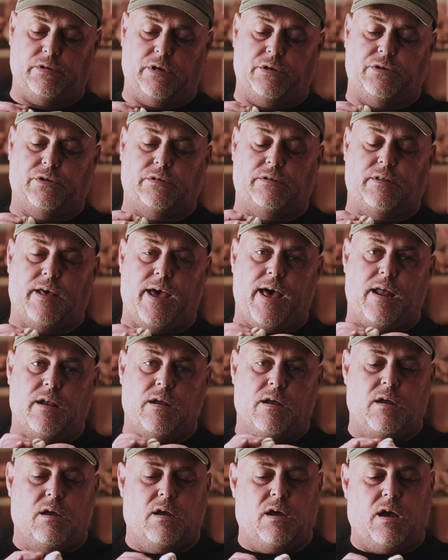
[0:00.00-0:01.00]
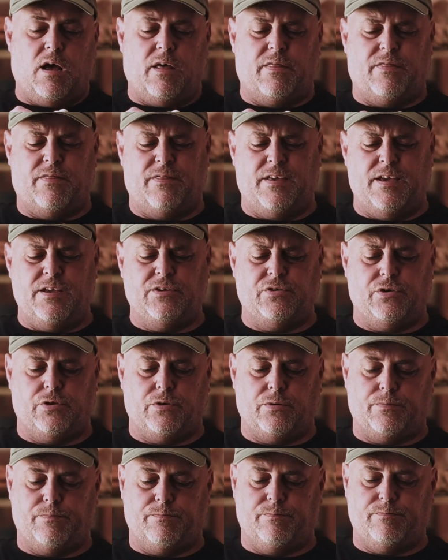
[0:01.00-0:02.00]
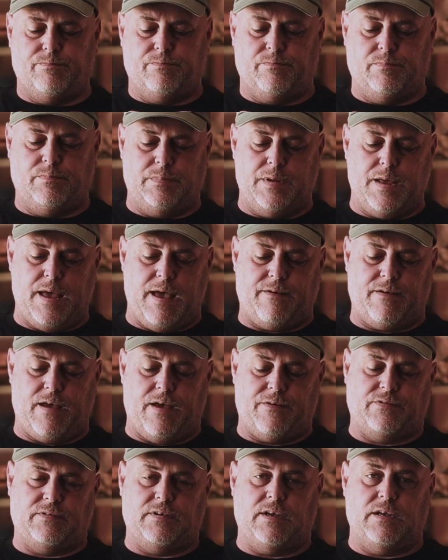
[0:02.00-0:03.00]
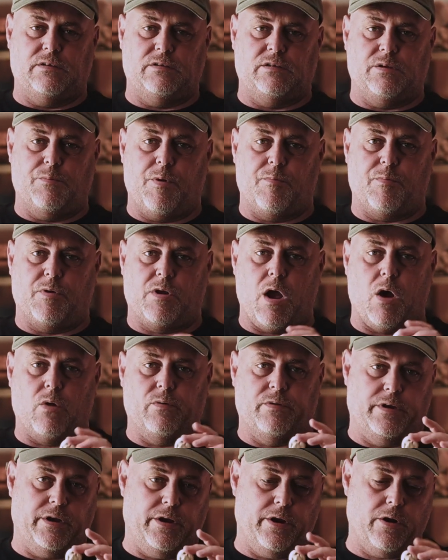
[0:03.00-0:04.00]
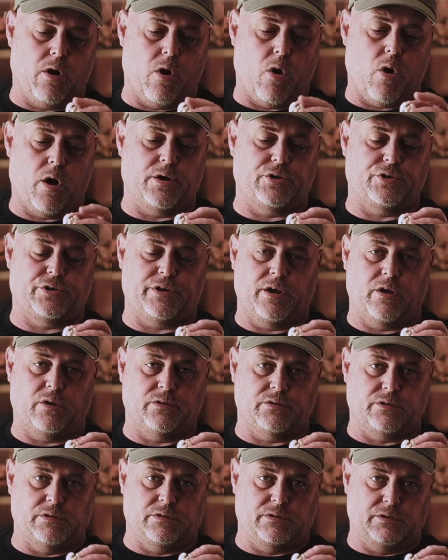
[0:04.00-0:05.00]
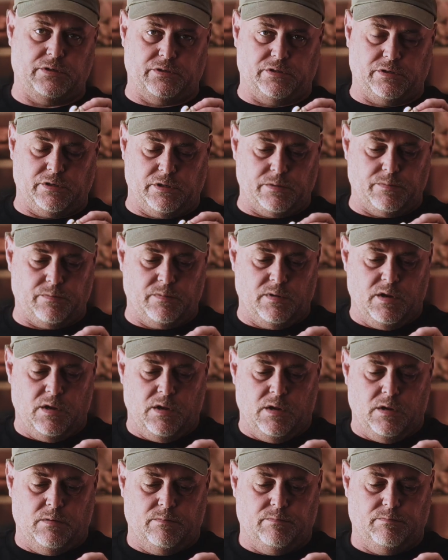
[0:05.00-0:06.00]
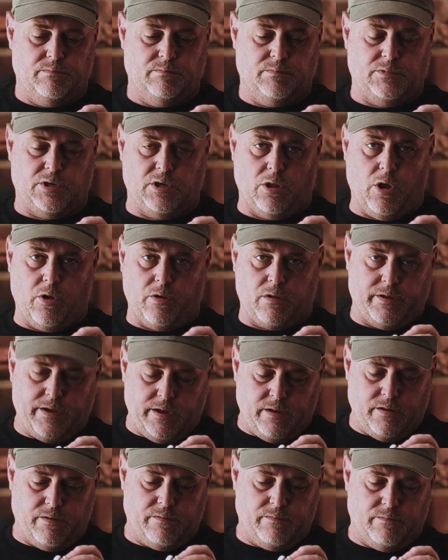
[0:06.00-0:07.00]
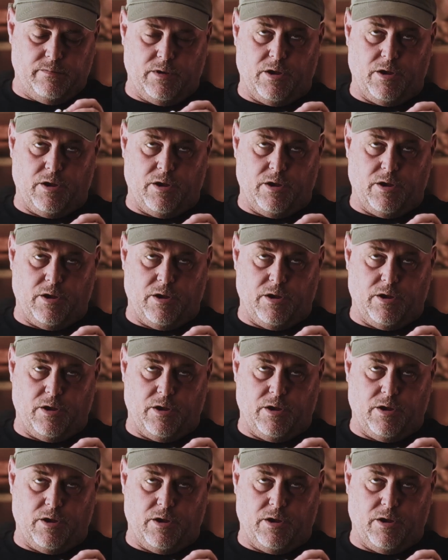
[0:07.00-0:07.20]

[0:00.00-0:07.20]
such as that, these are, I've seen some of them are called deer heart shells. It's just a colloquialism